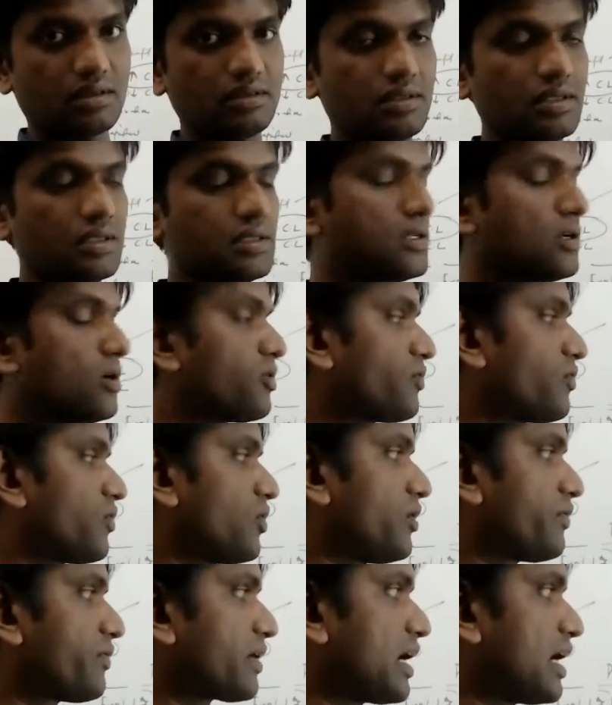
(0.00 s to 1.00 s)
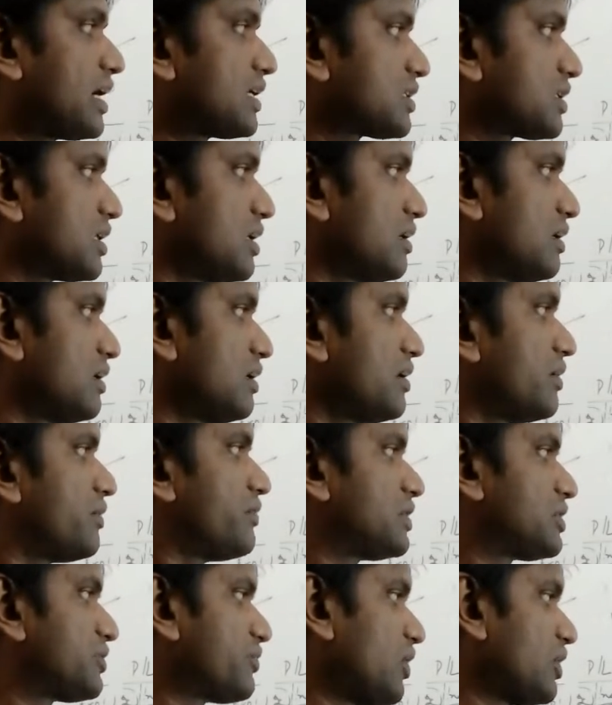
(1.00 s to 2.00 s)
there's an outflow of cash
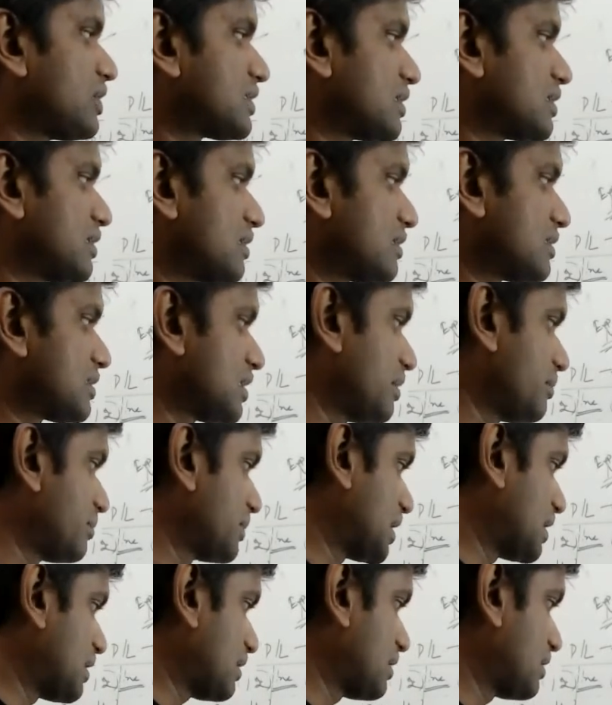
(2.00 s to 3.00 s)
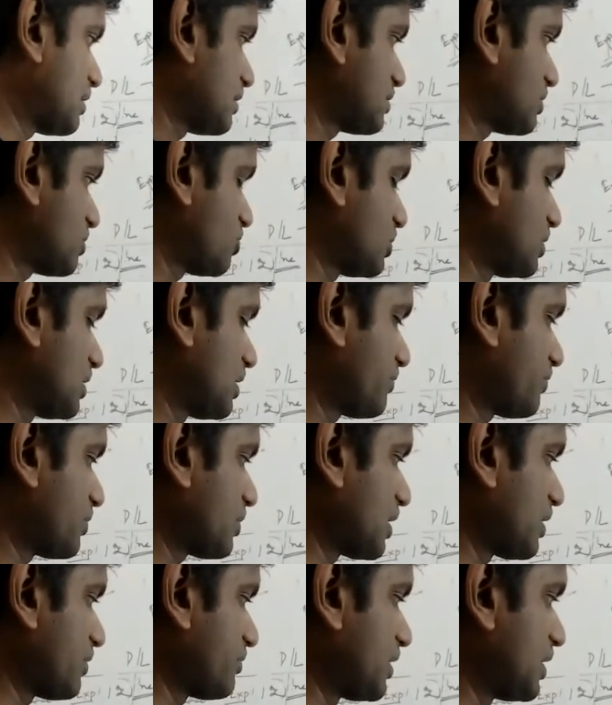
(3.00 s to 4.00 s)
which falls under the same category. So
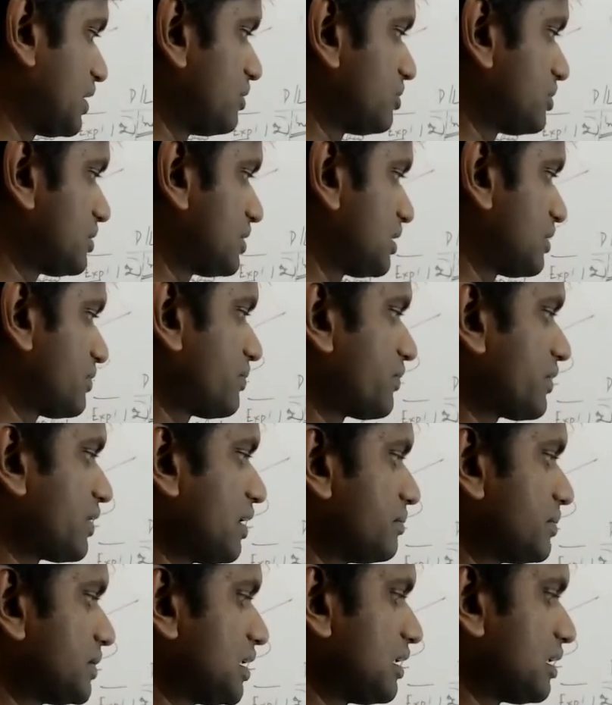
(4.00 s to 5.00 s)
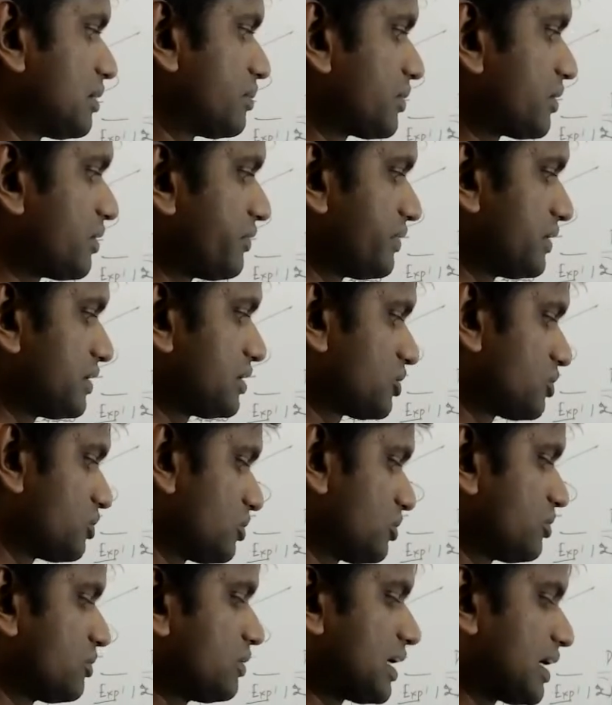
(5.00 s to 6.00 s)
therefore I reduced it from the net profit so
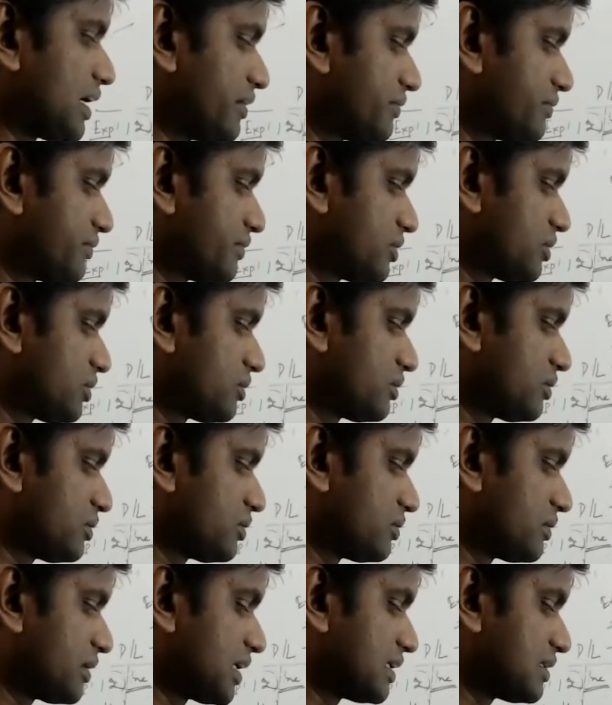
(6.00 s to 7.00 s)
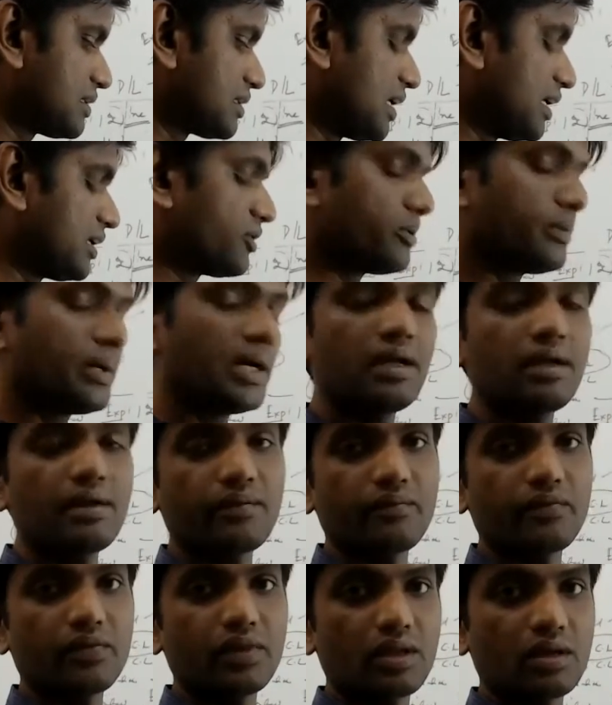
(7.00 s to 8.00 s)
to arrive to reconcile to my
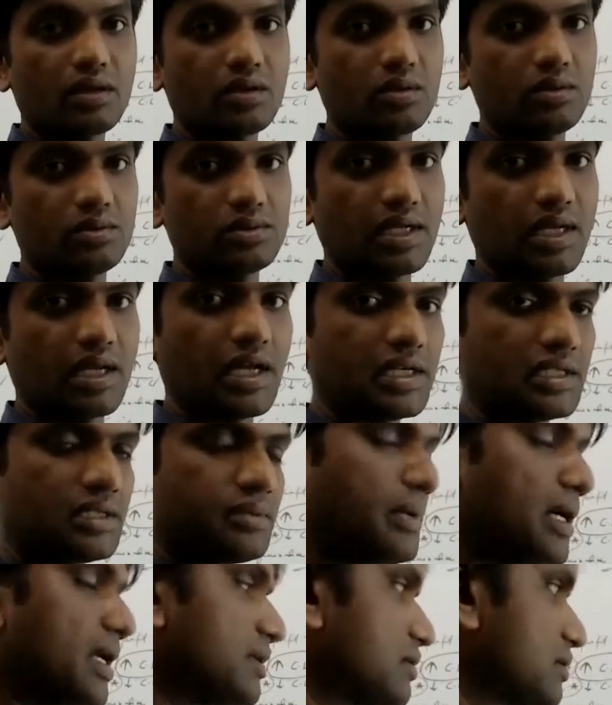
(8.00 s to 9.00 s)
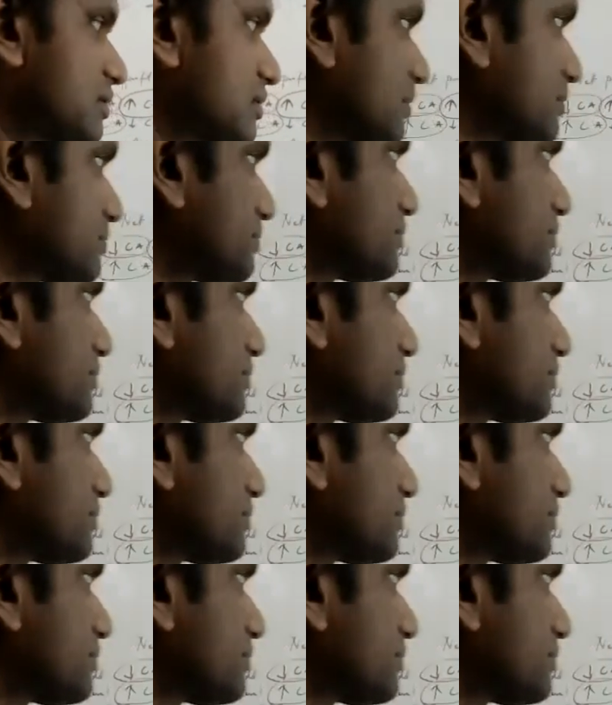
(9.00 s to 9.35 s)
closing cash balance.